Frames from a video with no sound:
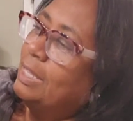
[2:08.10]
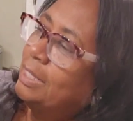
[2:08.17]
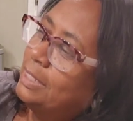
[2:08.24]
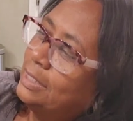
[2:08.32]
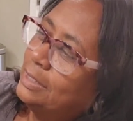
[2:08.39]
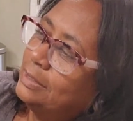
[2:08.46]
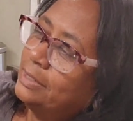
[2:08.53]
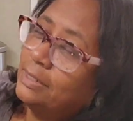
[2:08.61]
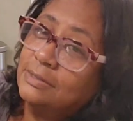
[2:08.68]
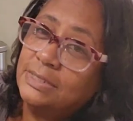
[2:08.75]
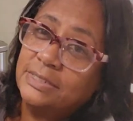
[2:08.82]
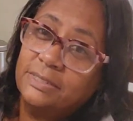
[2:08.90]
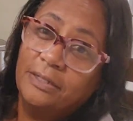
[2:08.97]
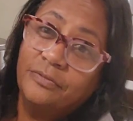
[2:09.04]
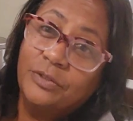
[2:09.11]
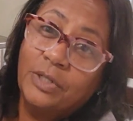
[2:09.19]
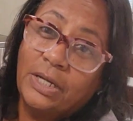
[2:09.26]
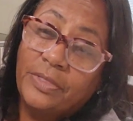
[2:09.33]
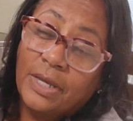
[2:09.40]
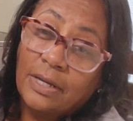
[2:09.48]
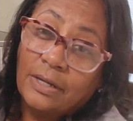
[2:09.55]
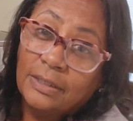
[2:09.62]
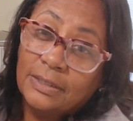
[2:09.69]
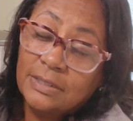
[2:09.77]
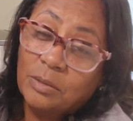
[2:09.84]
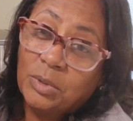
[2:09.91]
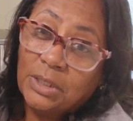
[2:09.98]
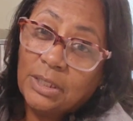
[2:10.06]
And there's several other
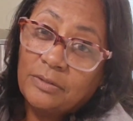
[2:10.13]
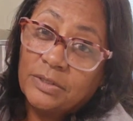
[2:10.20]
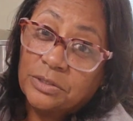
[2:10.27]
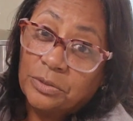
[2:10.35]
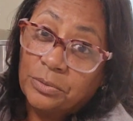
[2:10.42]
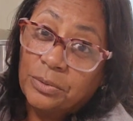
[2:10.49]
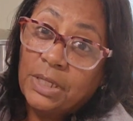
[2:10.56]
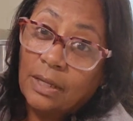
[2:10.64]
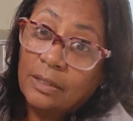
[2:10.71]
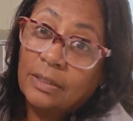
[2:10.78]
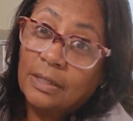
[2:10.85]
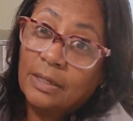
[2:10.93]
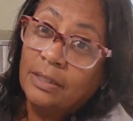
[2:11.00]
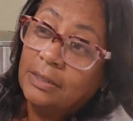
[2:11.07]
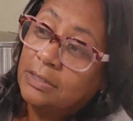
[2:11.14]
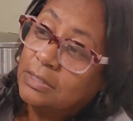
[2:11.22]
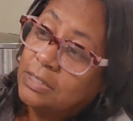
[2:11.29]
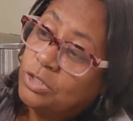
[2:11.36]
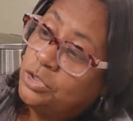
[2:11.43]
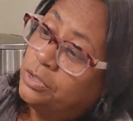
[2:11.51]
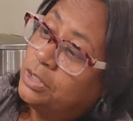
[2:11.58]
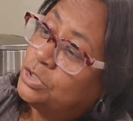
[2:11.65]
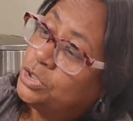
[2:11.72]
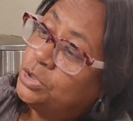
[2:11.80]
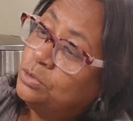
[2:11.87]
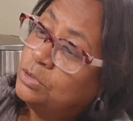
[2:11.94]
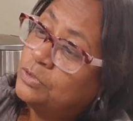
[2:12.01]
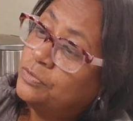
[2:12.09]
colors. I believe it's three other colors that you can
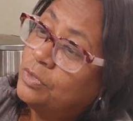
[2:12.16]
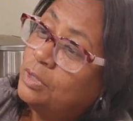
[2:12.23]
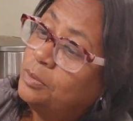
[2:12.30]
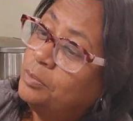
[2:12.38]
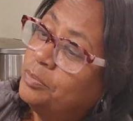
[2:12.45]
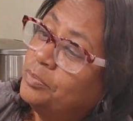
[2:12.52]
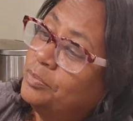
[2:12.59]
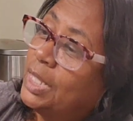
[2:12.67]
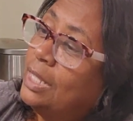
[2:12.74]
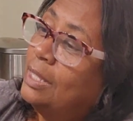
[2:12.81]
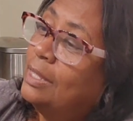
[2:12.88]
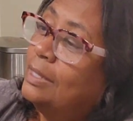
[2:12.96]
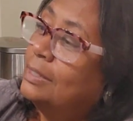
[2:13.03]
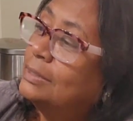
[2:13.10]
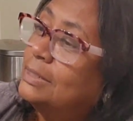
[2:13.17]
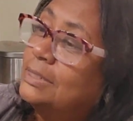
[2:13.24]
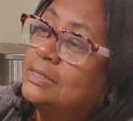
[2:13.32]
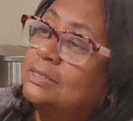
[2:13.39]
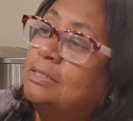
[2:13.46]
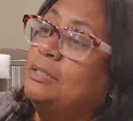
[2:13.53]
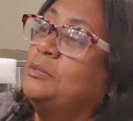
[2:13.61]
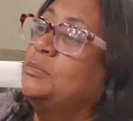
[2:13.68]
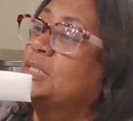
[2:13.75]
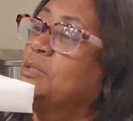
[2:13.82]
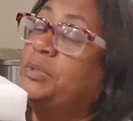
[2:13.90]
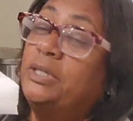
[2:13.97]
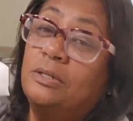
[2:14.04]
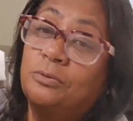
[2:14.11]
choose from. This seems
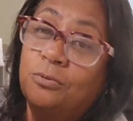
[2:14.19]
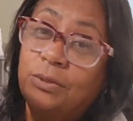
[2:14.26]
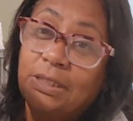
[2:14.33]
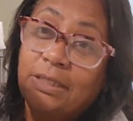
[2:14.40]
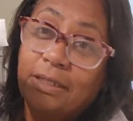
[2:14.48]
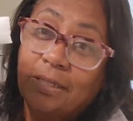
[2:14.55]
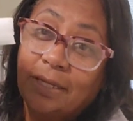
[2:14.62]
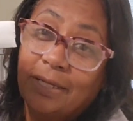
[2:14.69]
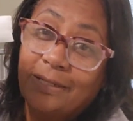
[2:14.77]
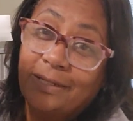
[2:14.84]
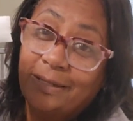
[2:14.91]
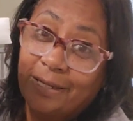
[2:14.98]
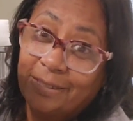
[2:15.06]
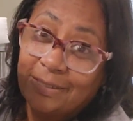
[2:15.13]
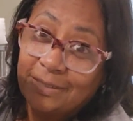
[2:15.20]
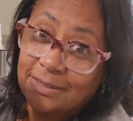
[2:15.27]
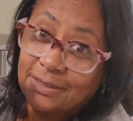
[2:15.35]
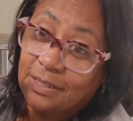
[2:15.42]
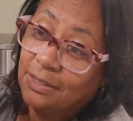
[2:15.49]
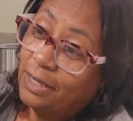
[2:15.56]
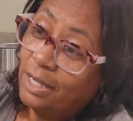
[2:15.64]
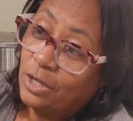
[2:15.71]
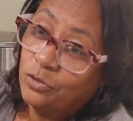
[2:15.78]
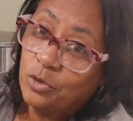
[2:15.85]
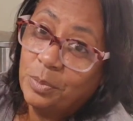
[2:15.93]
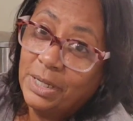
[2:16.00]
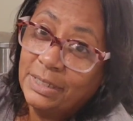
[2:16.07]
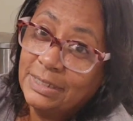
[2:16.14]
to be a really nice
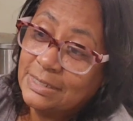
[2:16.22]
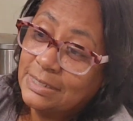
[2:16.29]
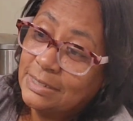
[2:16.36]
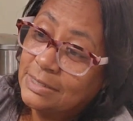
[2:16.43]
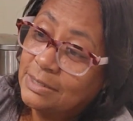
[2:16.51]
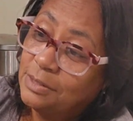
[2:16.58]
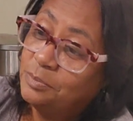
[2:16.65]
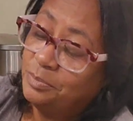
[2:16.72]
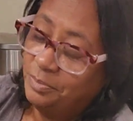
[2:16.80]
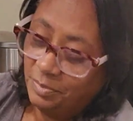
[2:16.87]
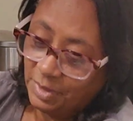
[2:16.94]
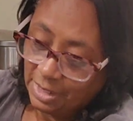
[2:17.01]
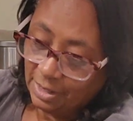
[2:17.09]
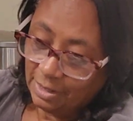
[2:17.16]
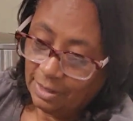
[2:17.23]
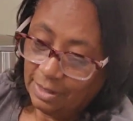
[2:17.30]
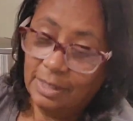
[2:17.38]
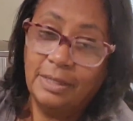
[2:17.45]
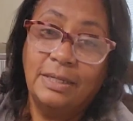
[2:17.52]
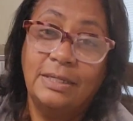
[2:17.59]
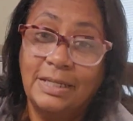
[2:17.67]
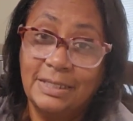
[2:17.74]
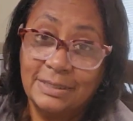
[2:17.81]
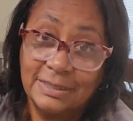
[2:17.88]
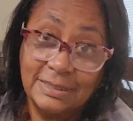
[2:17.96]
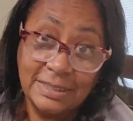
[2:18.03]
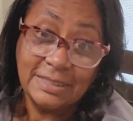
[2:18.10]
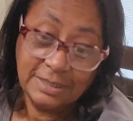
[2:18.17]
hydroponic system. It has
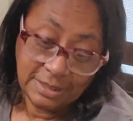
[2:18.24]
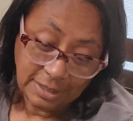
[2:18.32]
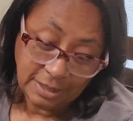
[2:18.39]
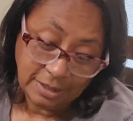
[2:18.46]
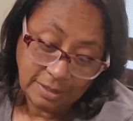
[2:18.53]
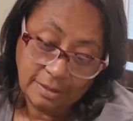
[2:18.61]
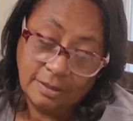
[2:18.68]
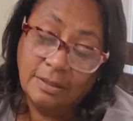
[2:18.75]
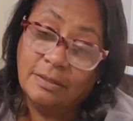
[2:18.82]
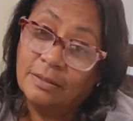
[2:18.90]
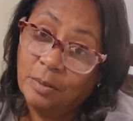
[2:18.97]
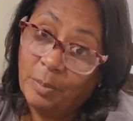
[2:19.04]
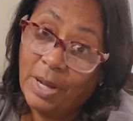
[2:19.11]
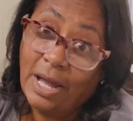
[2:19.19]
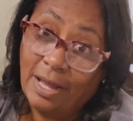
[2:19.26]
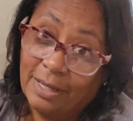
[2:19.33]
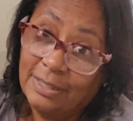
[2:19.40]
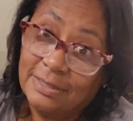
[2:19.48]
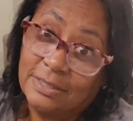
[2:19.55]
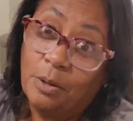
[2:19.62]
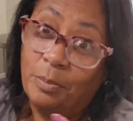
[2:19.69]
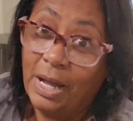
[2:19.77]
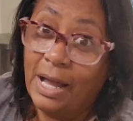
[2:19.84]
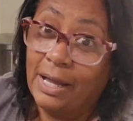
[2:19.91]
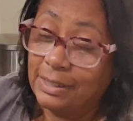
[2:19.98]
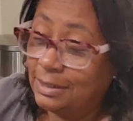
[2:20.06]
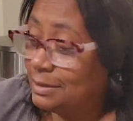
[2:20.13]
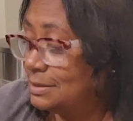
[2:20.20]
16 pods or
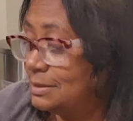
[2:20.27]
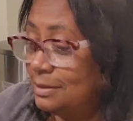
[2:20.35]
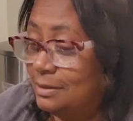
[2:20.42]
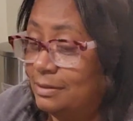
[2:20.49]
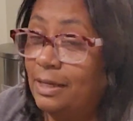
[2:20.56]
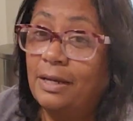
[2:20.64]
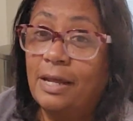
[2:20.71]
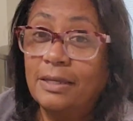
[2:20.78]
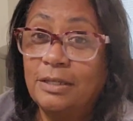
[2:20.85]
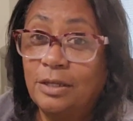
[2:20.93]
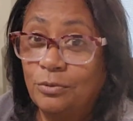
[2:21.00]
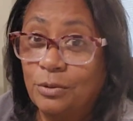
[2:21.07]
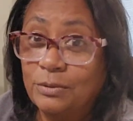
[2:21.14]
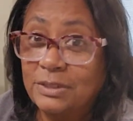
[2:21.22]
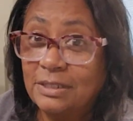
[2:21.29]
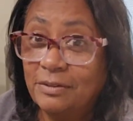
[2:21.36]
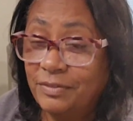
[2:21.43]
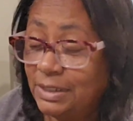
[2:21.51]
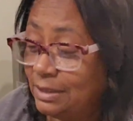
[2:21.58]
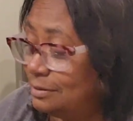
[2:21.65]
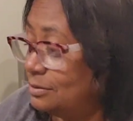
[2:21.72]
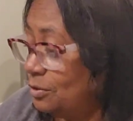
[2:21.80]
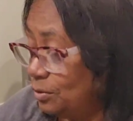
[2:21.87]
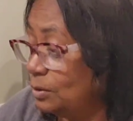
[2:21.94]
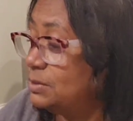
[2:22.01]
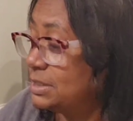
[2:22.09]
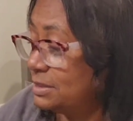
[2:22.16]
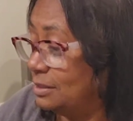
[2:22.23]
pockets that I can grow in.
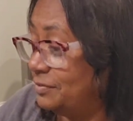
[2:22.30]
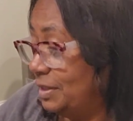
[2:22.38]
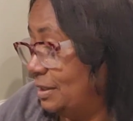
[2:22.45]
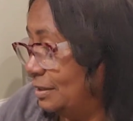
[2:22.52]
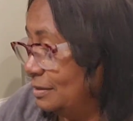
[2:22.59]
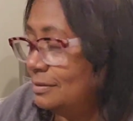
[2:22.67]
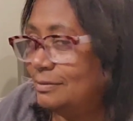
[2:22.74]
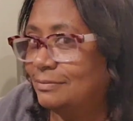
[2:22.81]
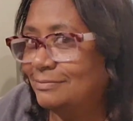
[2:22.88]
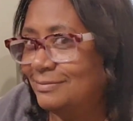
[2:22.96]
grow stuff in.